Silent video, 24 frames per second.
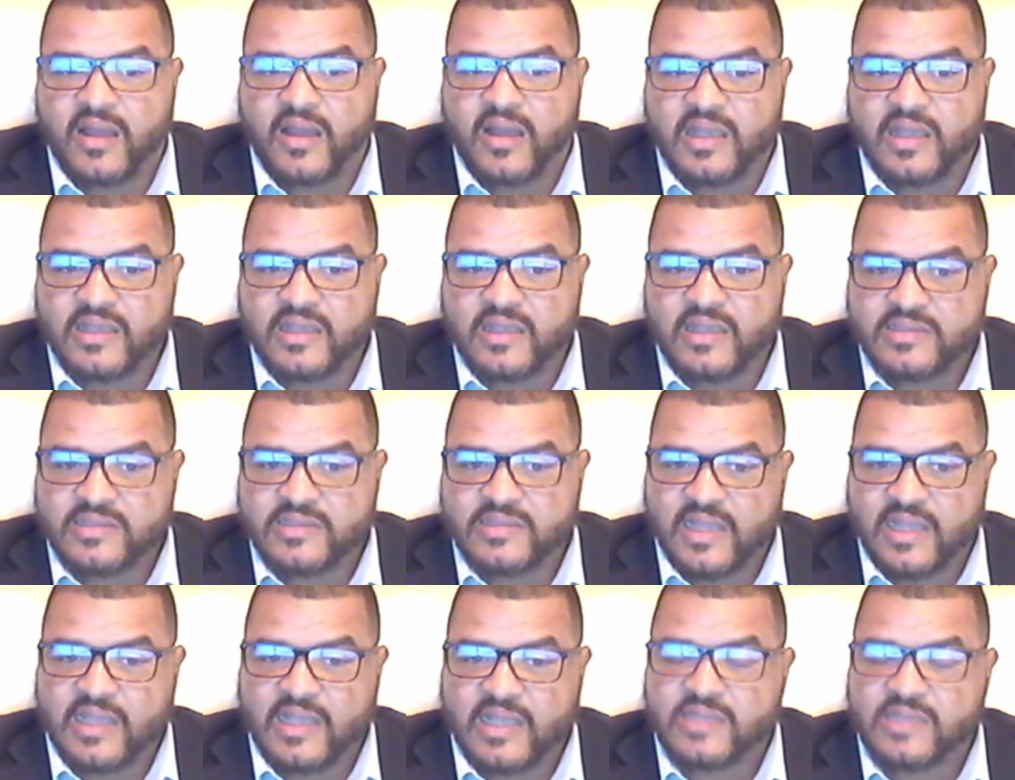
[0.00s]
And these
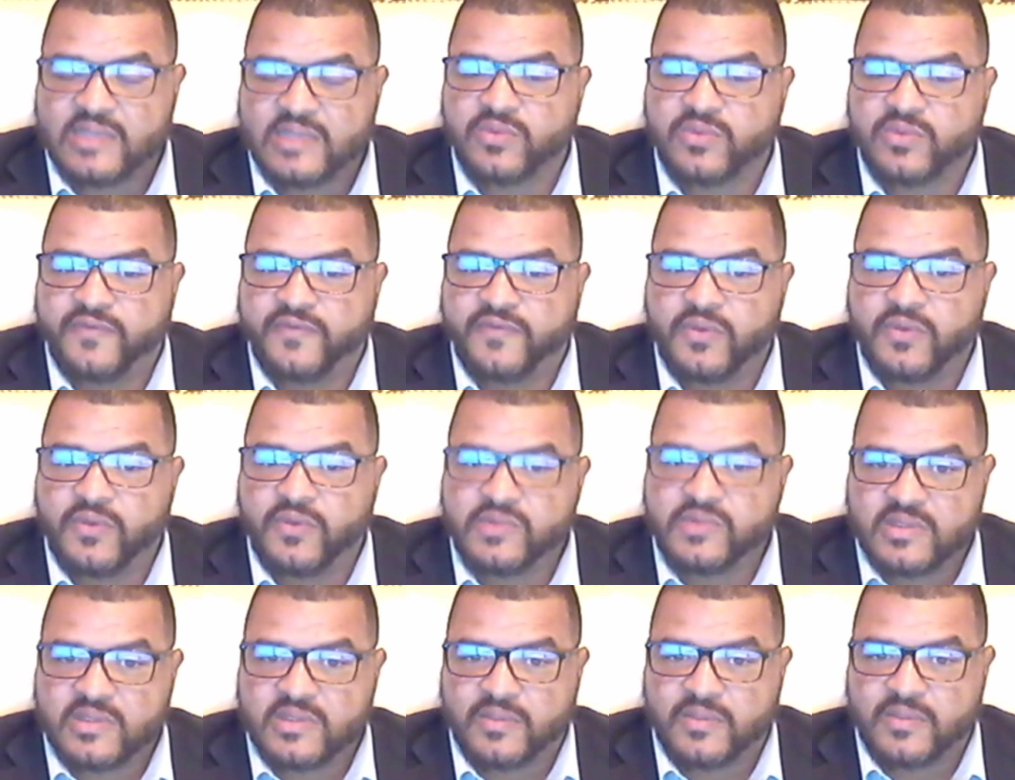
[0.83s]
ladies
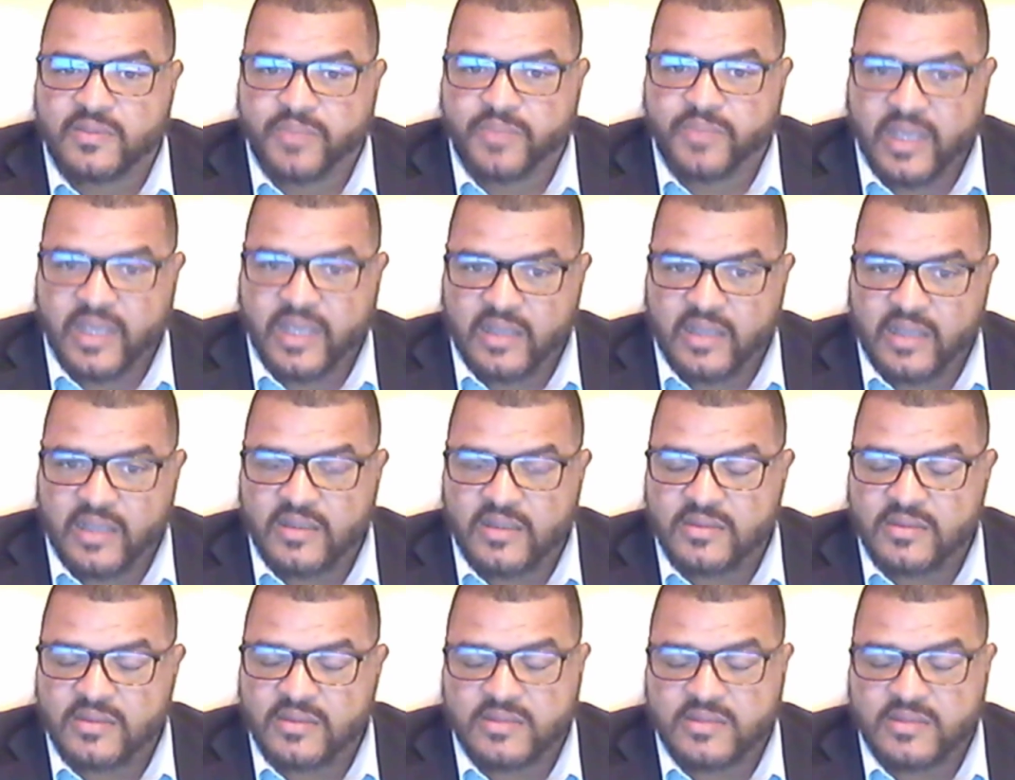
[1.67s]
refuse to
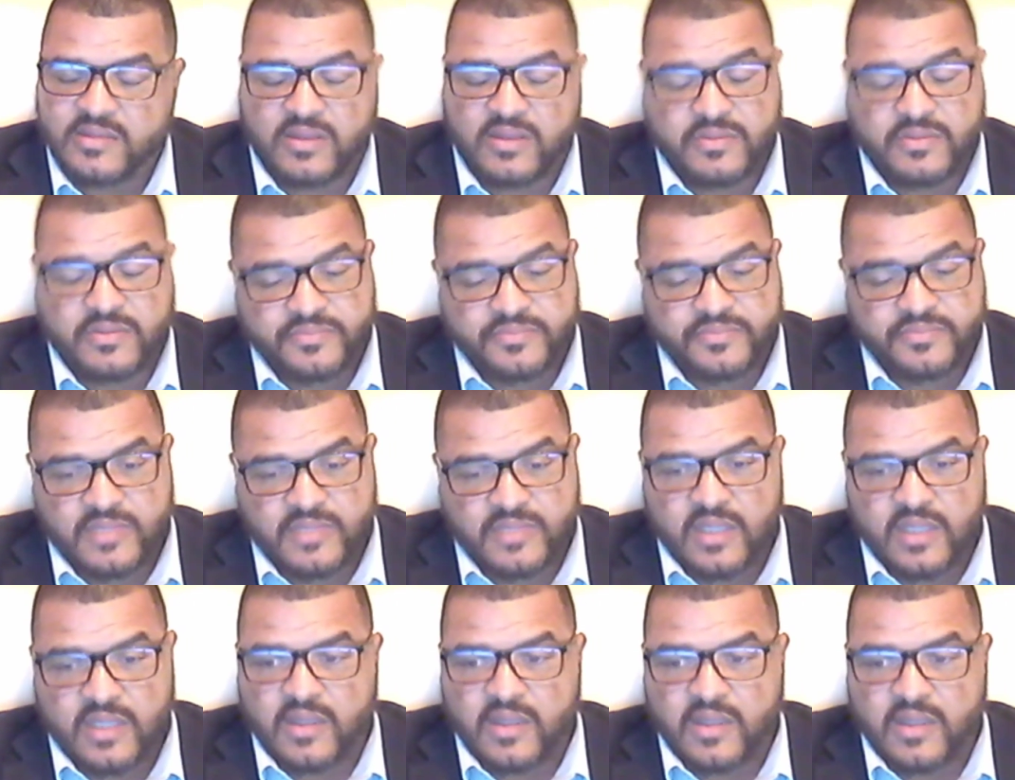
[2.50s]
compete. So
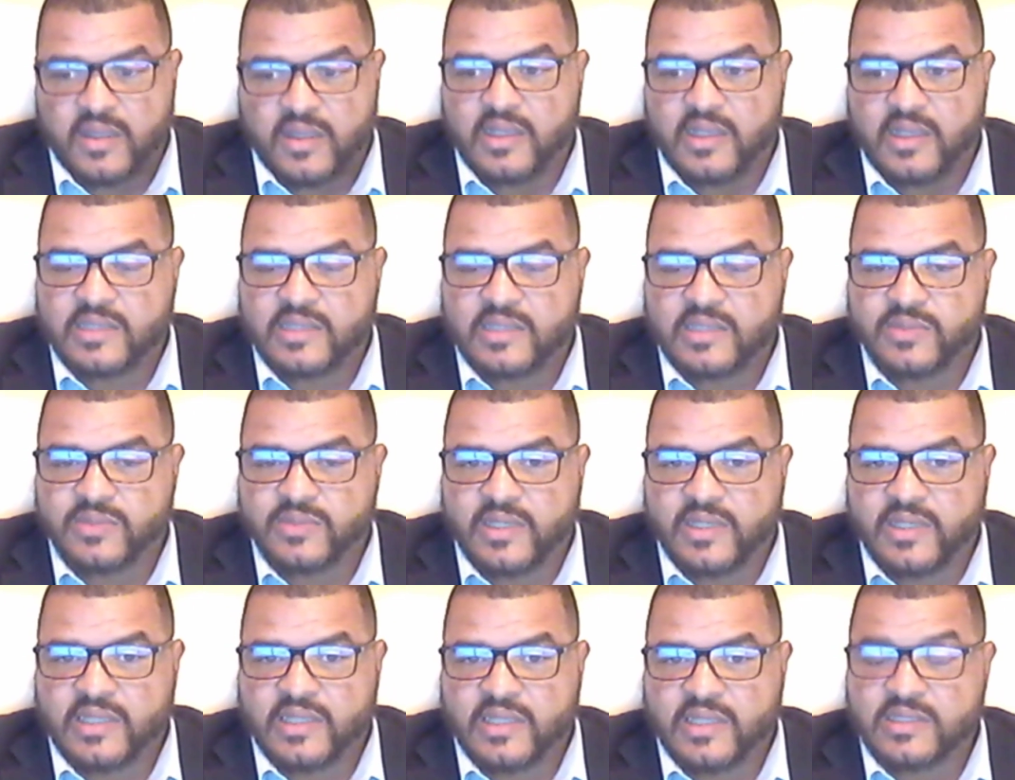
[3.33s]
it is
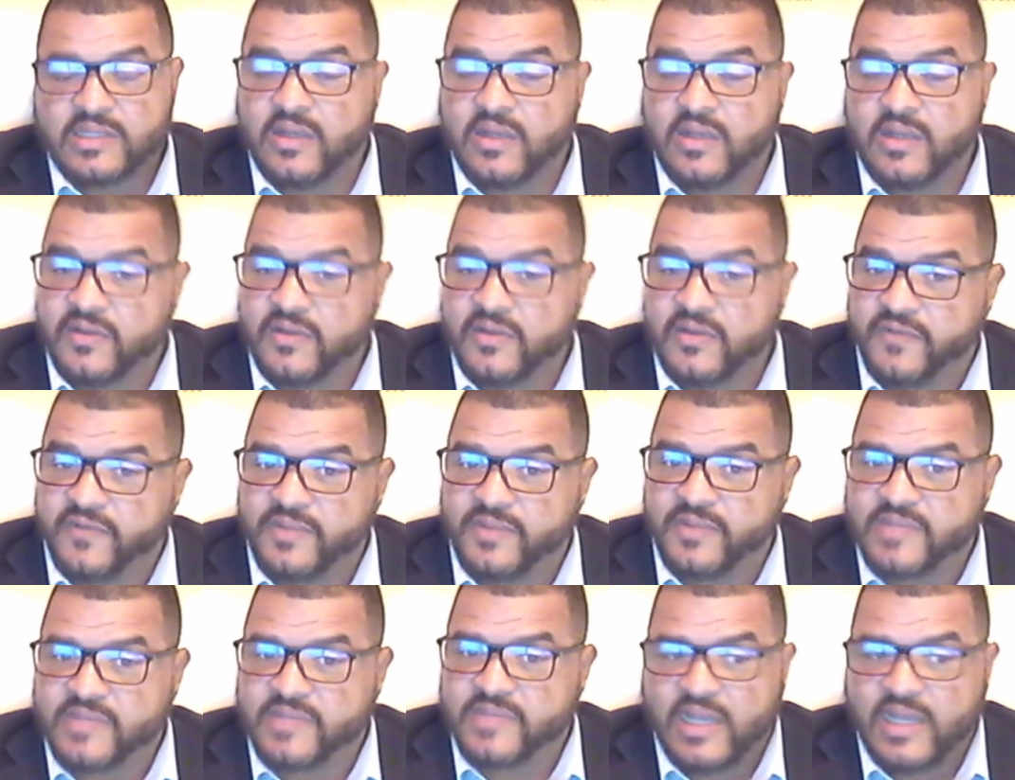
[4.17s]
what it is. And on the
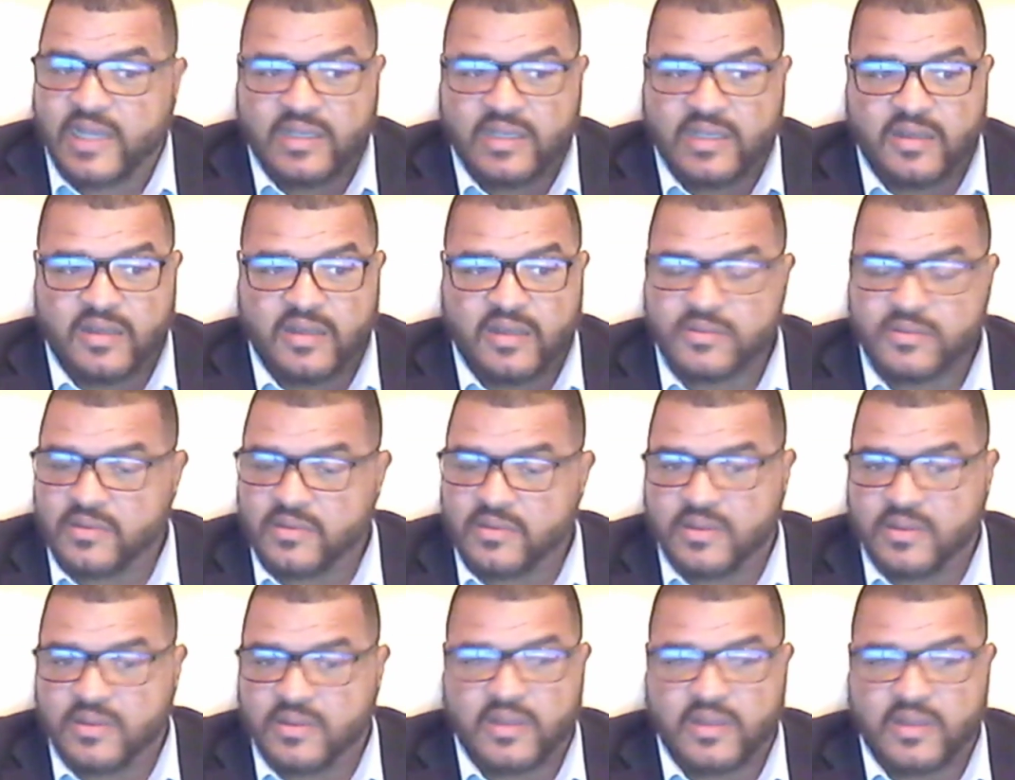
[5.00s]
flip side,
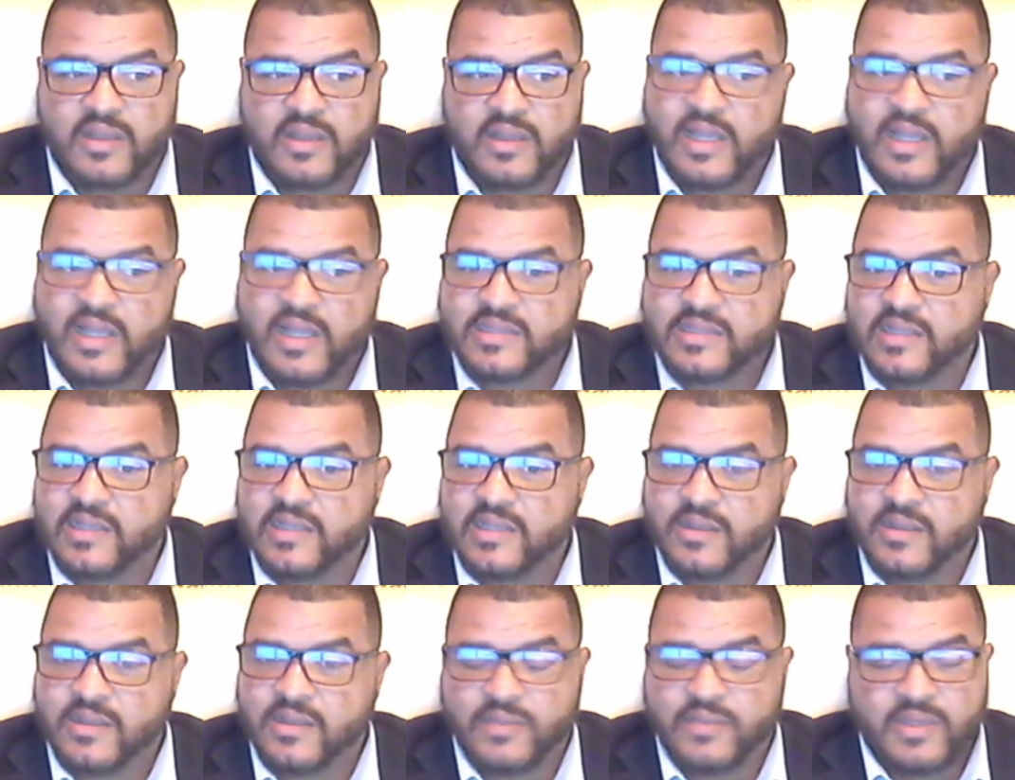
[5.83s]

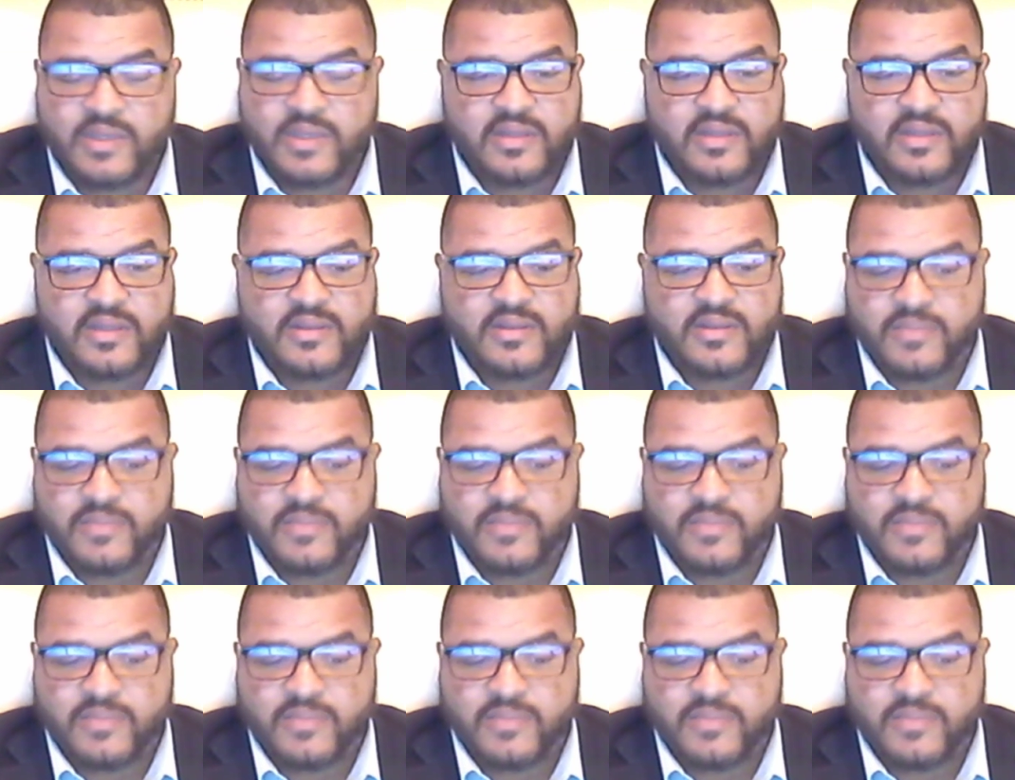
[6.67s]
the